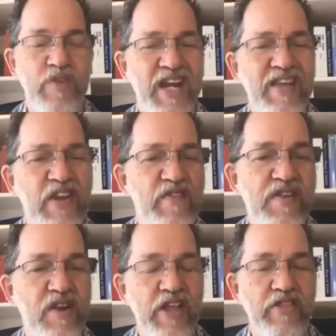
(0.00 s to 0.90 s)
And even if
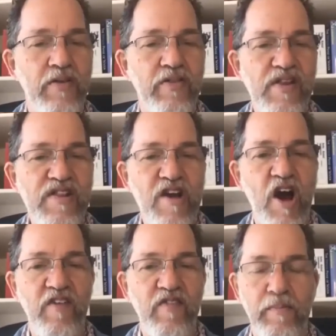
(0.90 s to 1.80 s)
it's like the
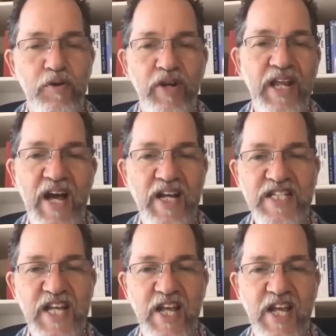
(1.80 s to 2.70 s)
style of the building
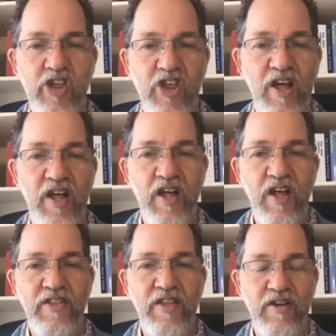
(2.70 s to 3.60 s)
architecture,
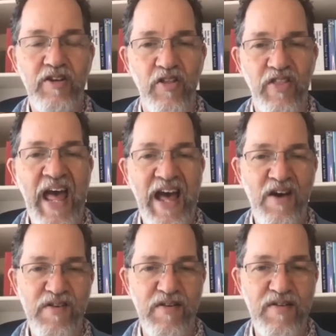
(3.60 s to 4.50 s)
that, you know, the
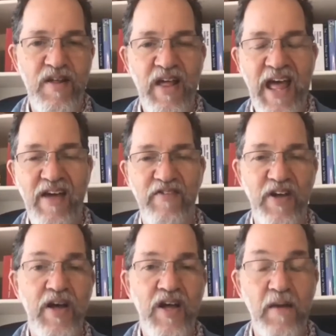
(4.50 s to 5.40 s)
houses have
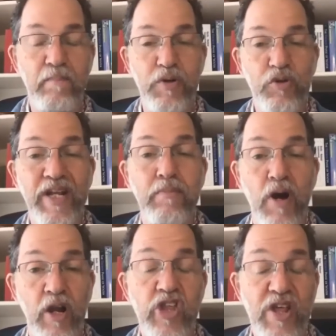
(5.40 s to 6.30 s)
a building
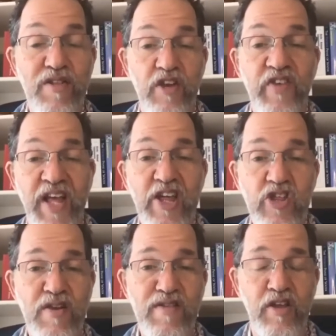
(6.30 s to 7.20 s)
biology
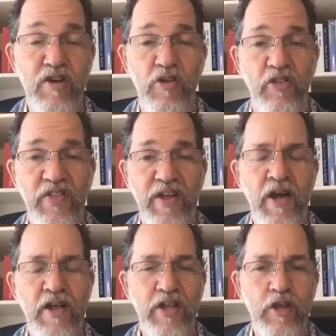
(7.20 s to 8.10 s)
certification. So you know that
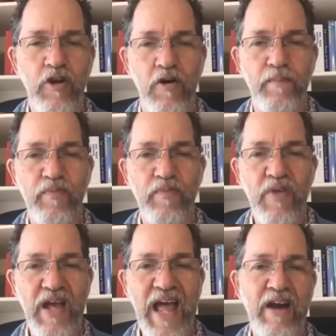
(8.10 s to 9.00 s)
you're not
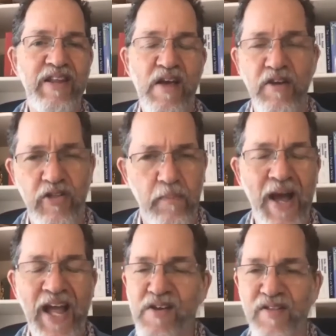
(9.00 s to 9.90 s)
you know, the
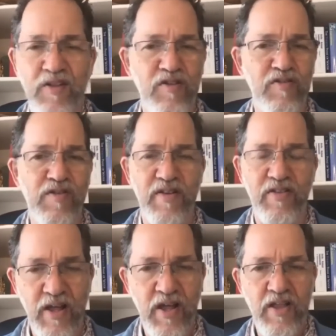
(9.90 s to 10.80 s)
paints you use and
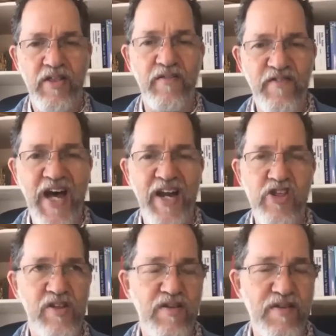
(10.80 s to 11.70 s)
the
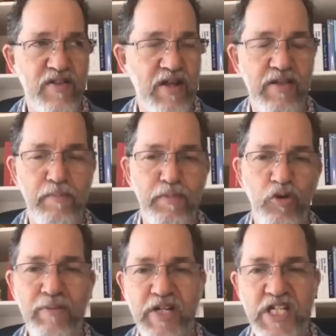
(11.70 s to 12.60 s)
varnishes and the
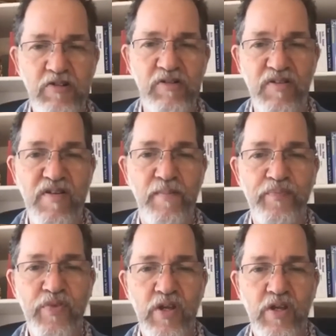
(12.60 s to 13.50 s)
building materials,
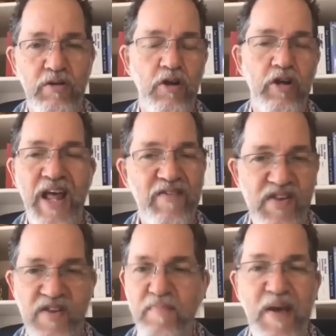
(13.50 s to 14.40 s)
you know, you're not going to have
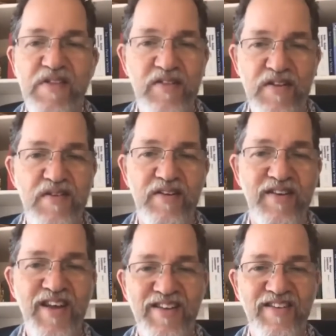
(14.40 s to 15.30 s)
asbestos,
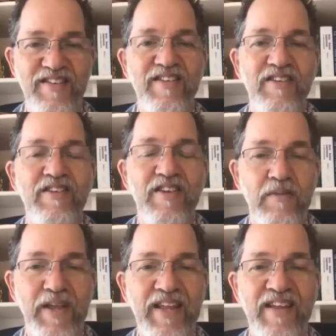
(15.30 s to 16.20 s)
and you're going to
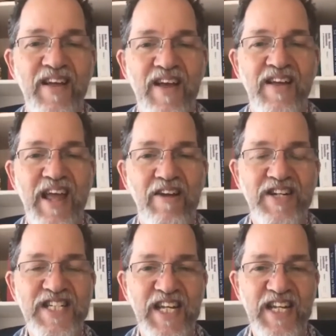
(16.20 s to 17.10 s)
be
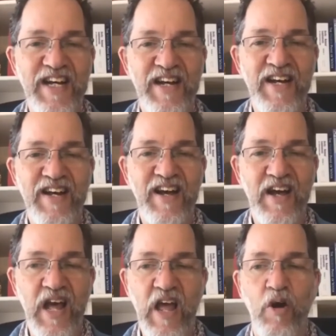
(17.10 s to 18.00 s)
guaranteed a
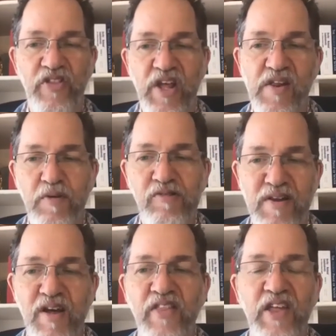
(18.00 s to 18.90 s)
healthy experience.
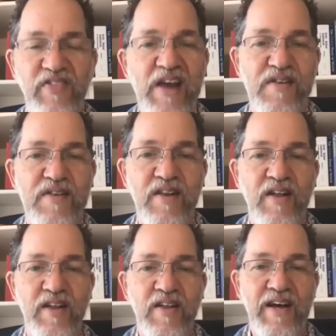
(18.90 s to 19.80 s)
I think that's,
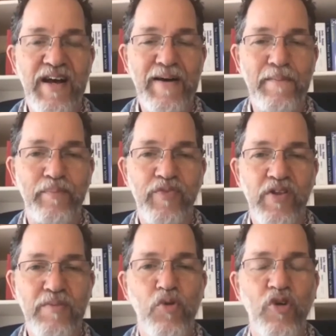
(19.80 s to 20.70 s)

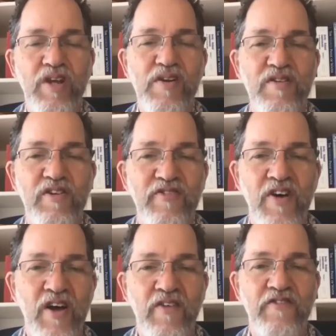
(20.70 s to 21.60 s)
the more you can sort of
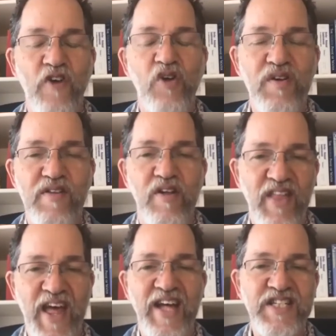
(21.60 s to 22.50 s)
focus on
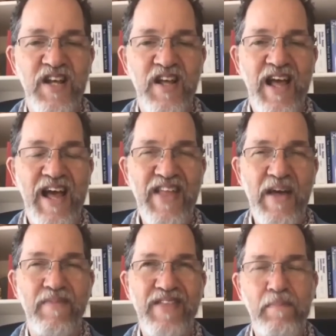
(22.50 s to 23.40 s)
that, and
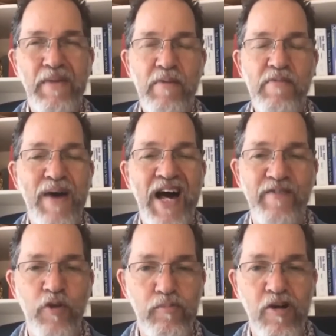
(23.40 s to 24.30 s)
that becomes part
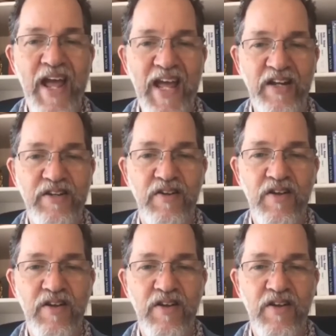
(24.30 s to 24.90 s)
of your brand.